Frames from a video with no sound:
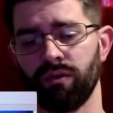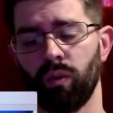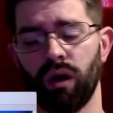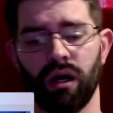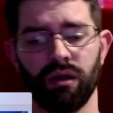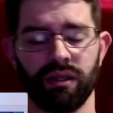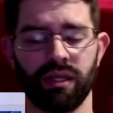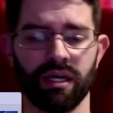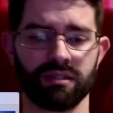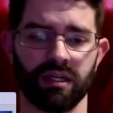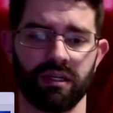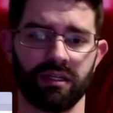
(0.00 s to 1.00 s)
While,
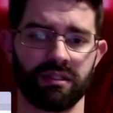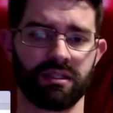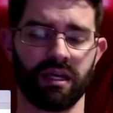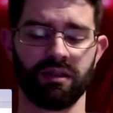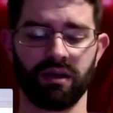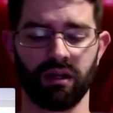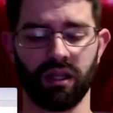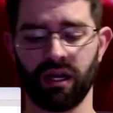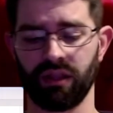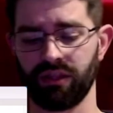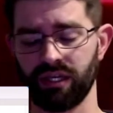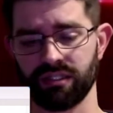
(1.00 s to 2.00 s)
yes, I did say that a lot
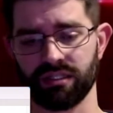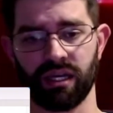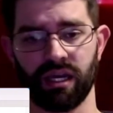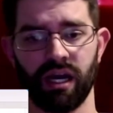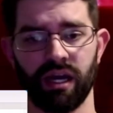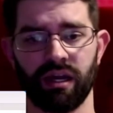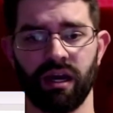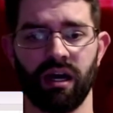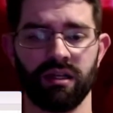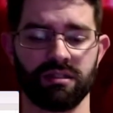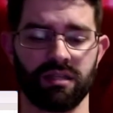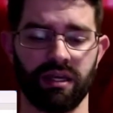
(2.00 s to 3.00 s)
of things like
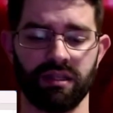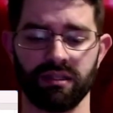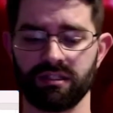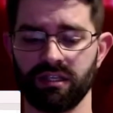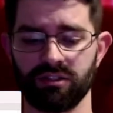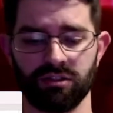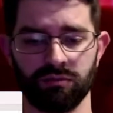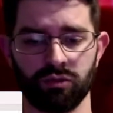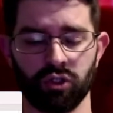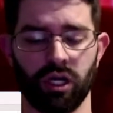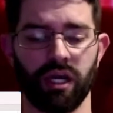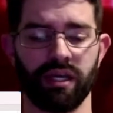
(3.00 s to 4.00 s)
icons and the system
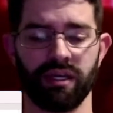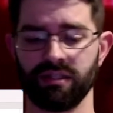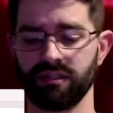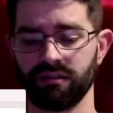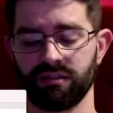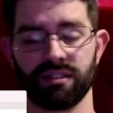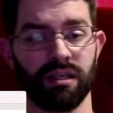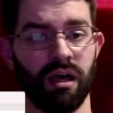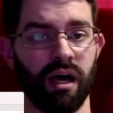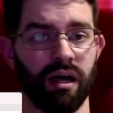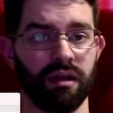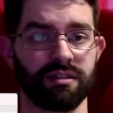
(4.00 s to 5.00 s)
tray and
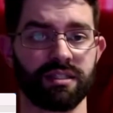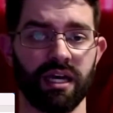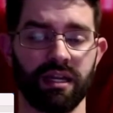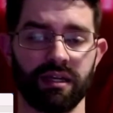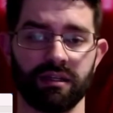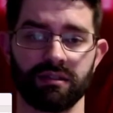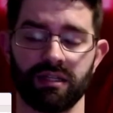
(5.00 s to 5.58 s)
settings,